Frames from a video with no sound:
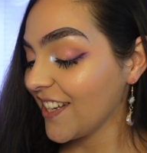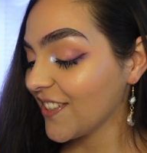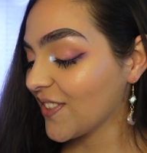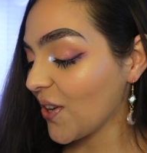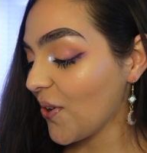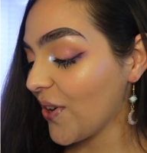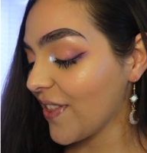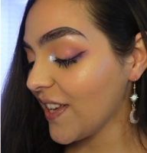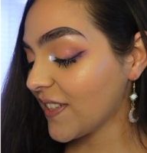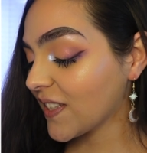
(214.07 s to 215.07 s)
So
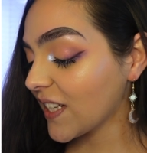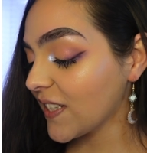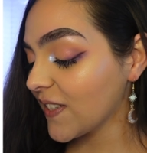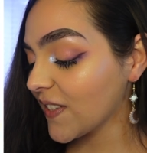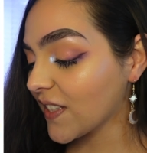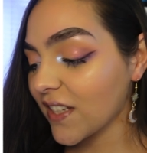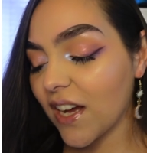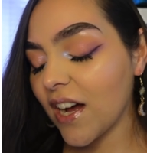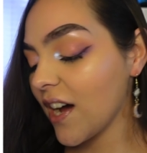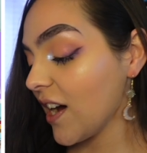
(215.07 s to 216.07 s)
this is
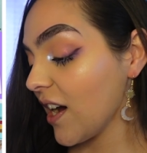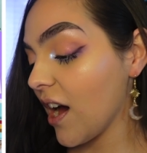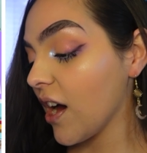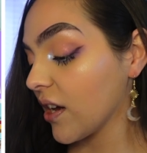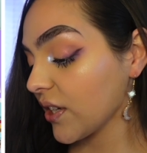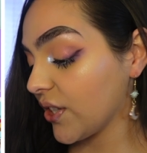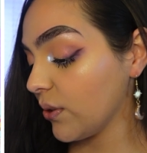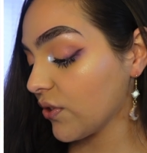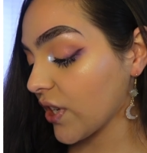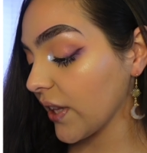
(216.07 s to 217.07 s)
a
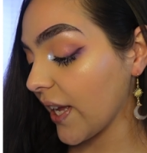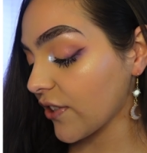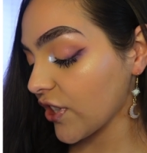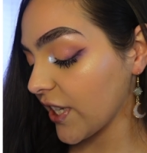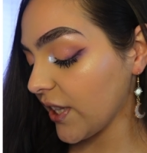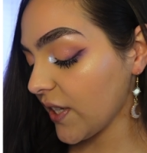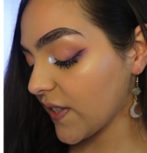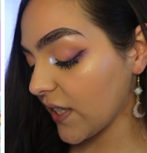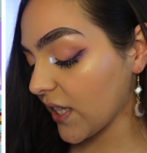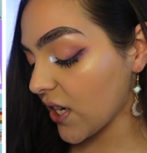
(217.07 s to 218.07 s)
huge collection. It looks
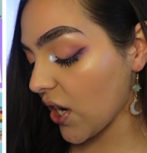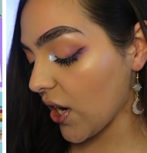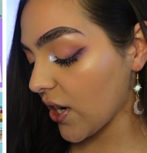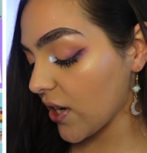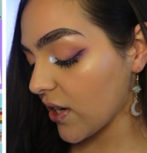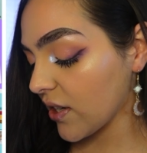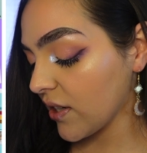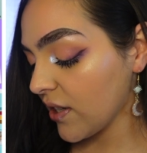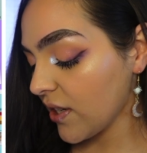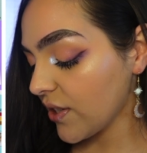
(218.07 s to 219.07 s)
like there are
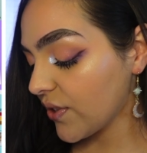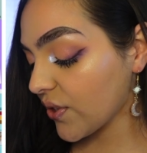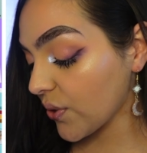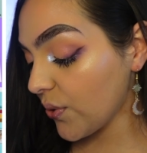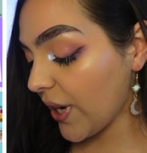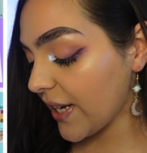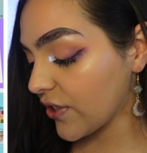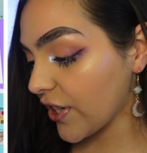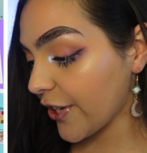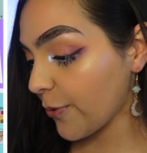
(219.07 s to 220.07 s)
two
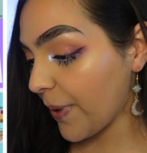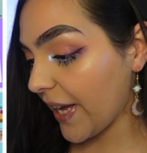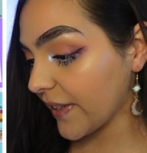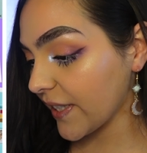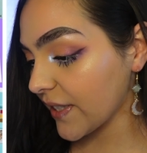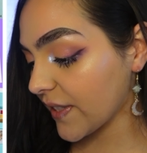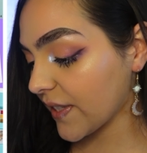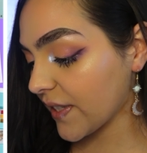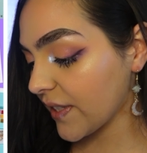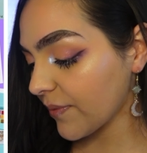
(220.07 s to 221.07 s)
eyeshadow
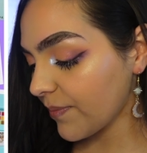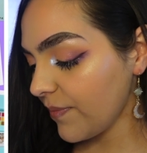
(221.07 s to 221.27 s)
palettes,